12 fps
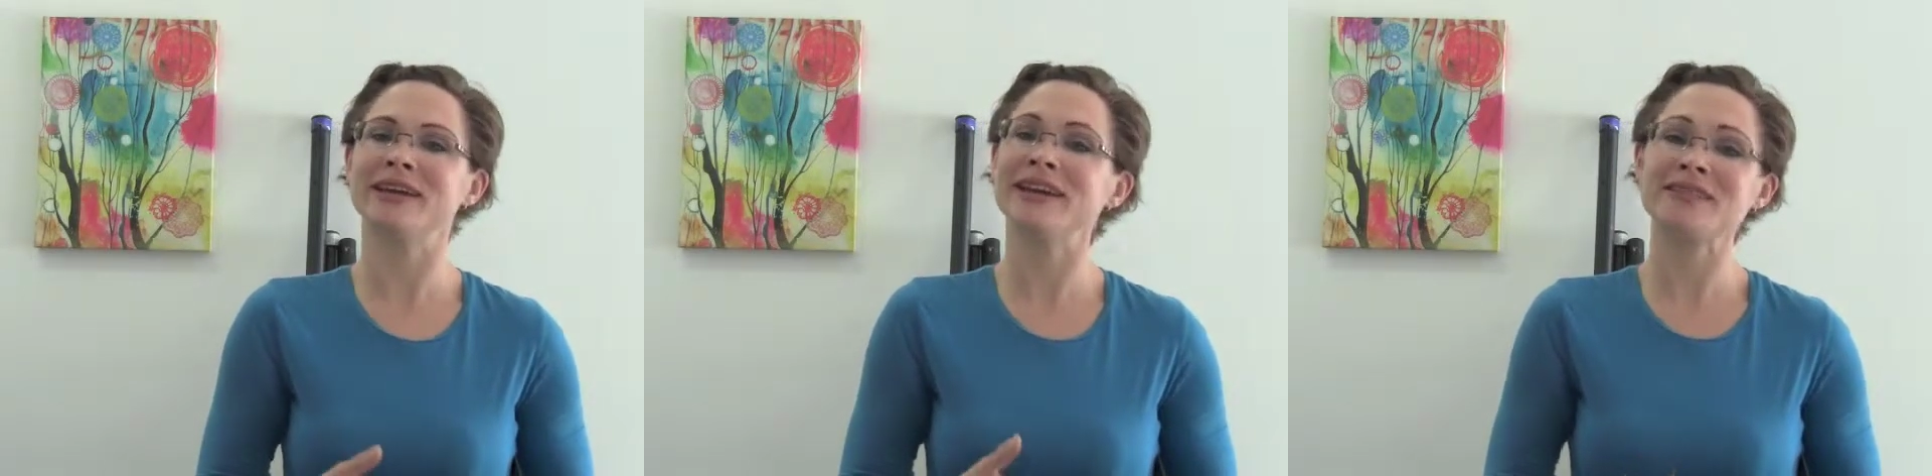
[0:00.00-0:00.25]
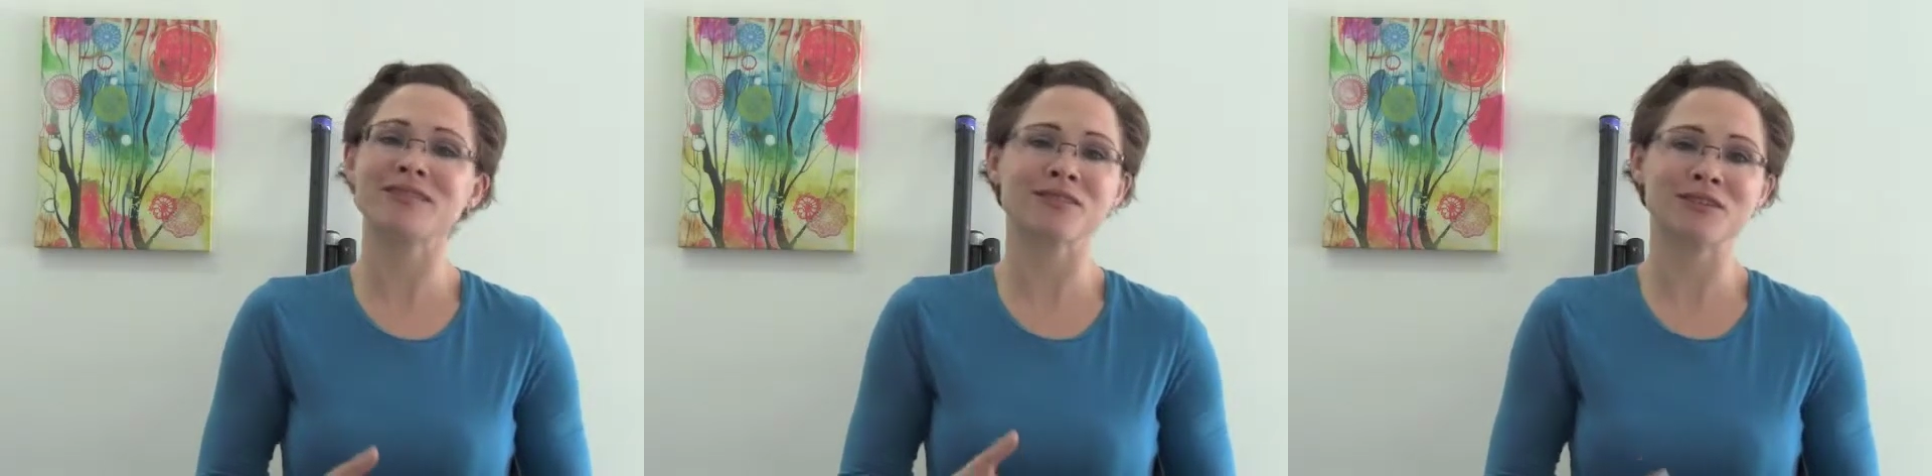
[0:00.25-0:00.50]

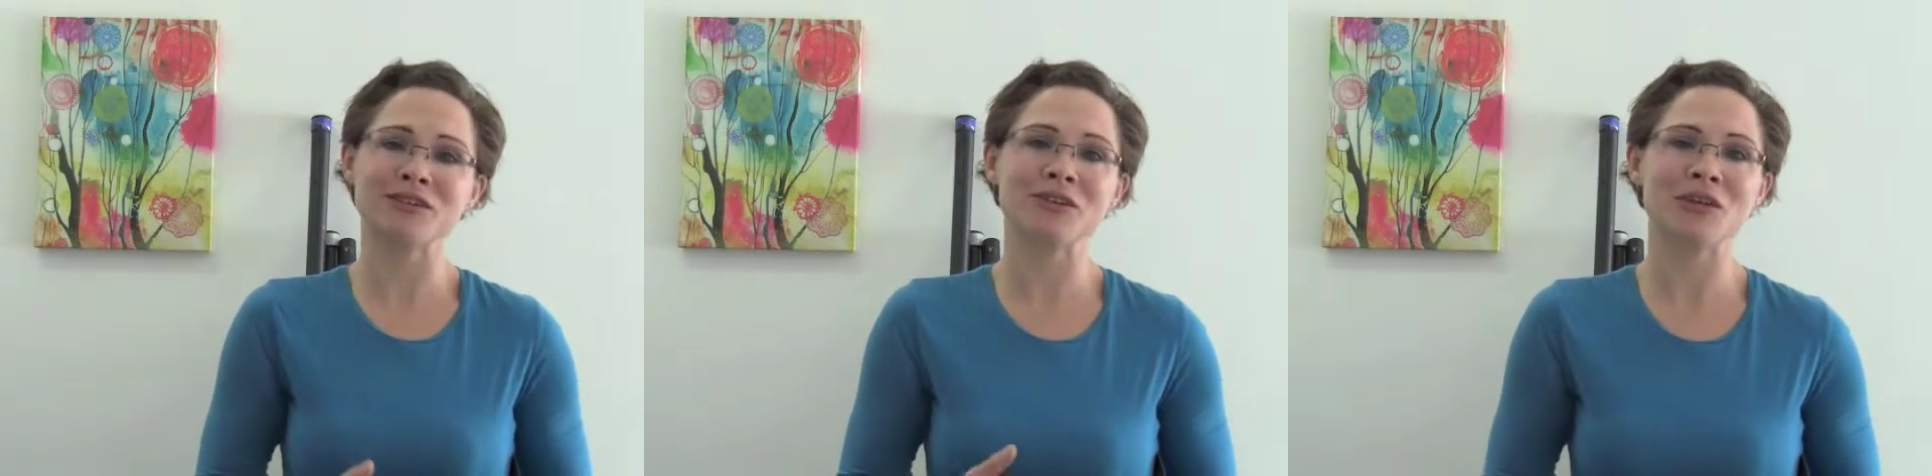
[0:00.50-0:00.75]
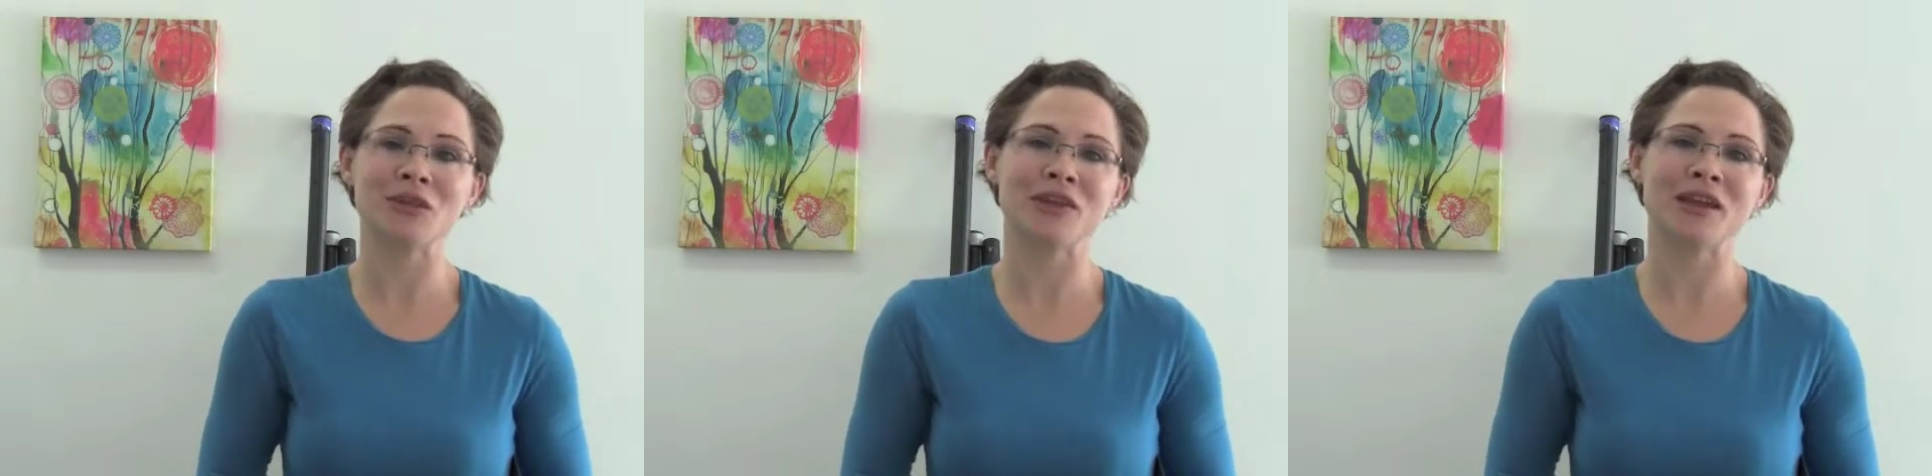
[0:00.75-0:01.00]
It's
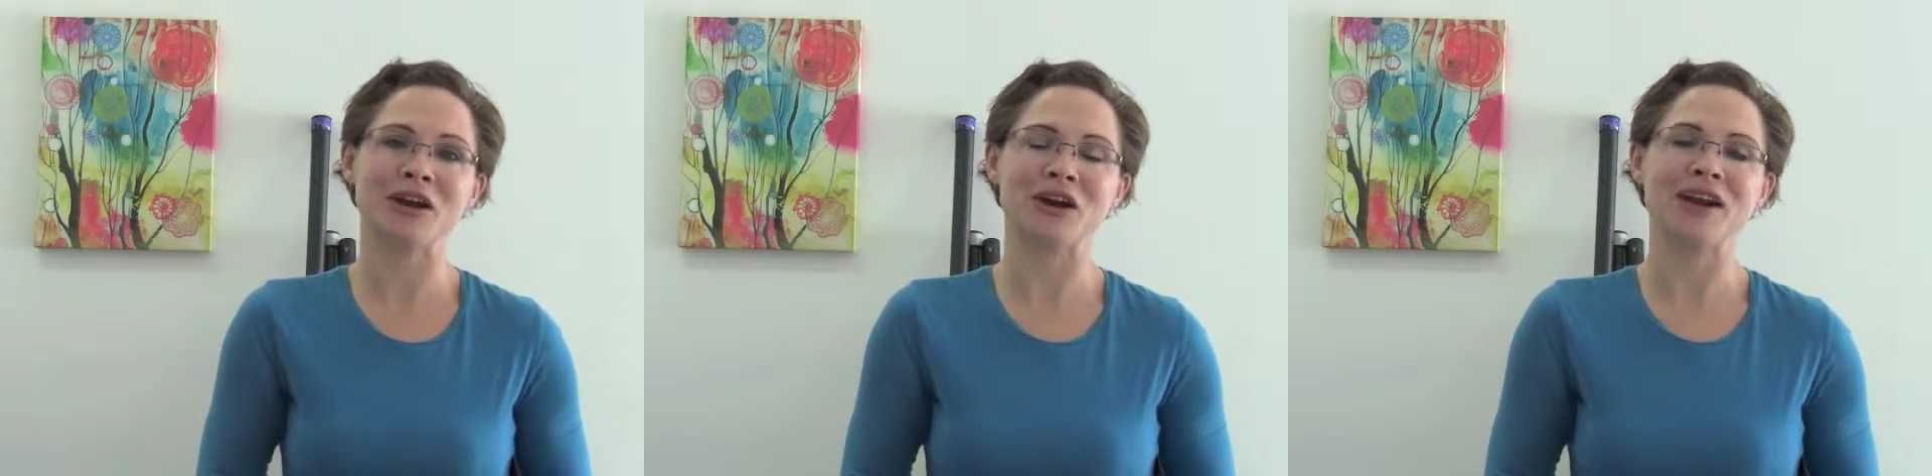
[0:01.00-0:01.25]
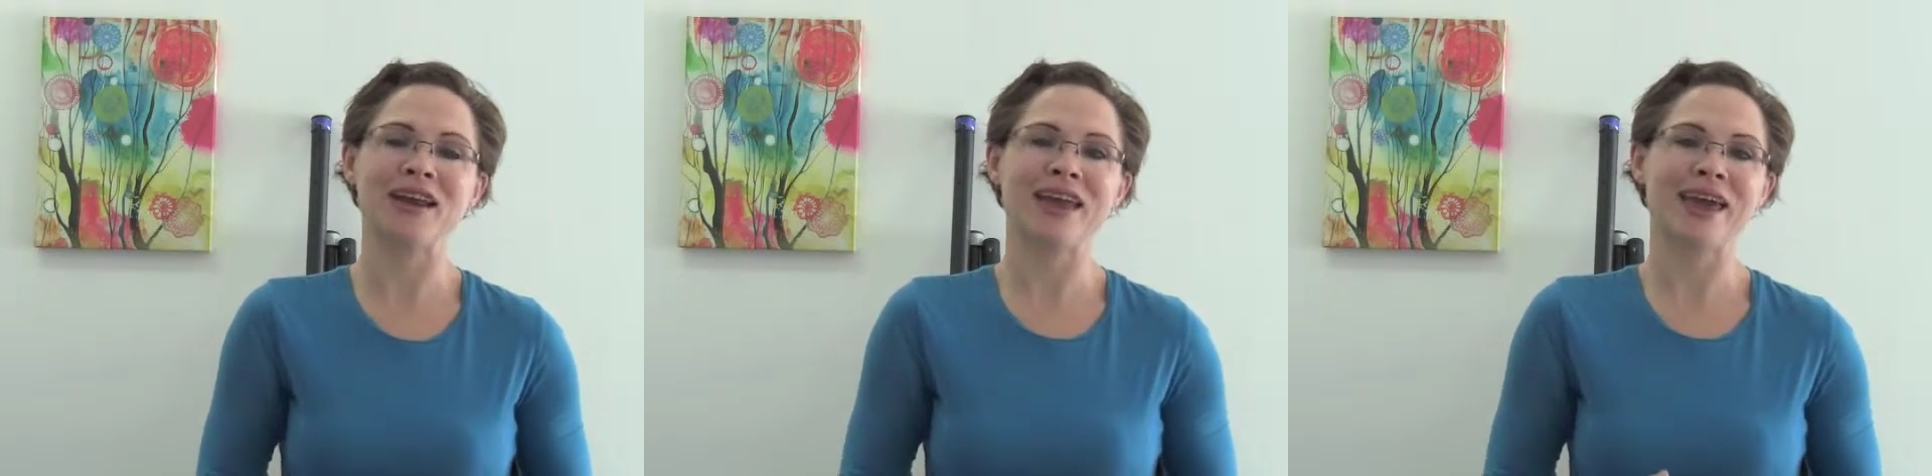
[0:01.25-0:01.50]
still there